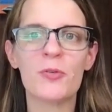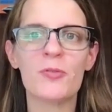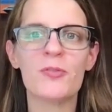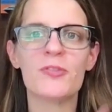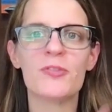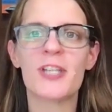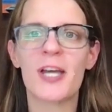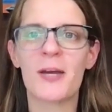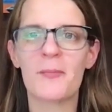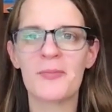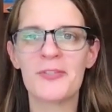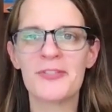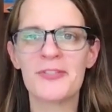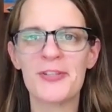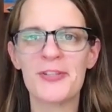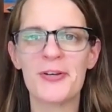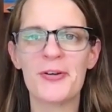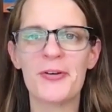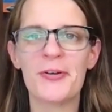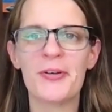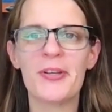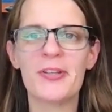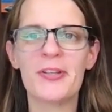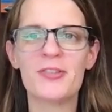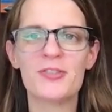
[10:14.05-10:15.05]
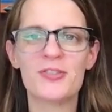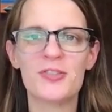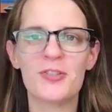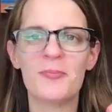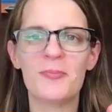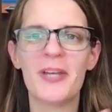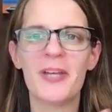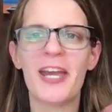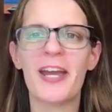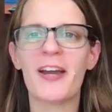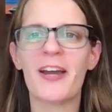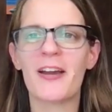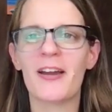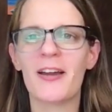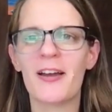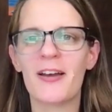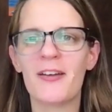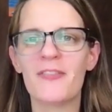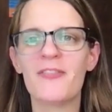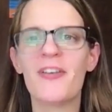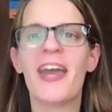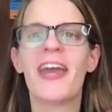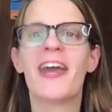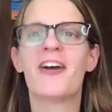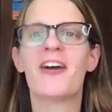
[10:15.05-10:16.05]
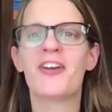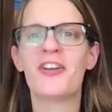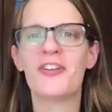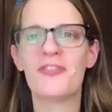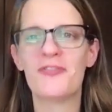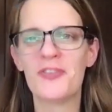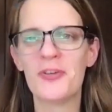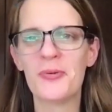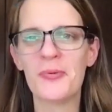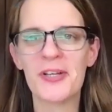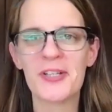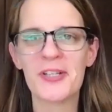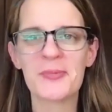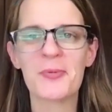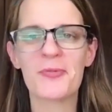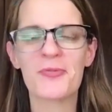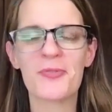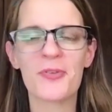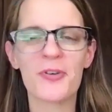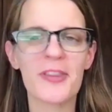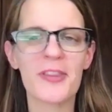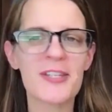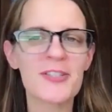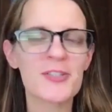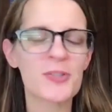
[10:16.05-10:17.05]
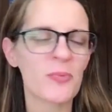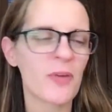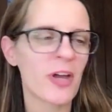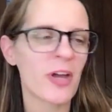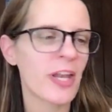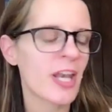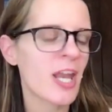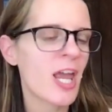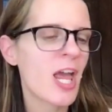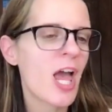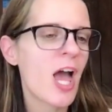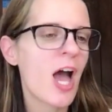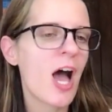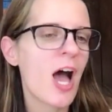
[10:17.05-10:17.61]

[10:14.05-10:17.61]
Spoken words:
whose episode should have aired a few weeks before this one,